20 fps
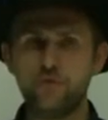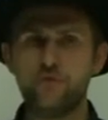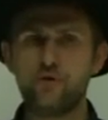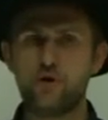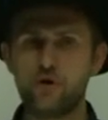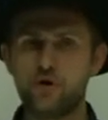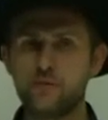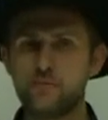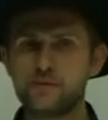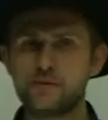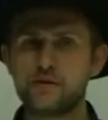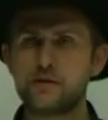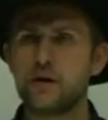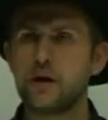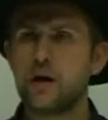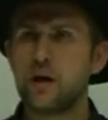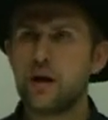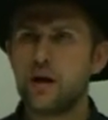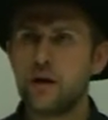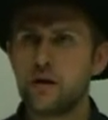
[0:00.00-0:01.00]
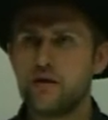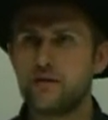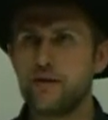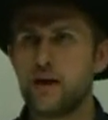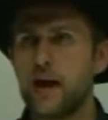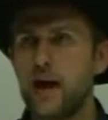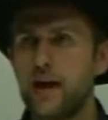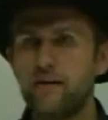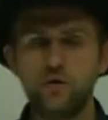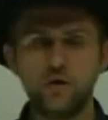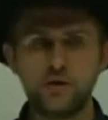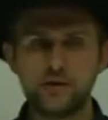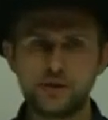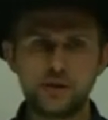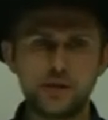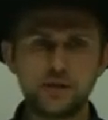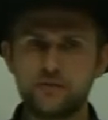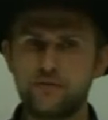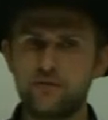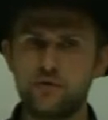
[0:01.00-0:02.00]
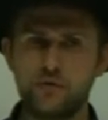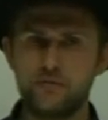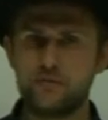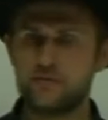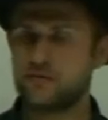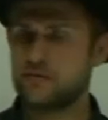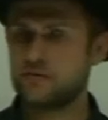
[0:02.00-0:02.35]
full verbs, they have only 6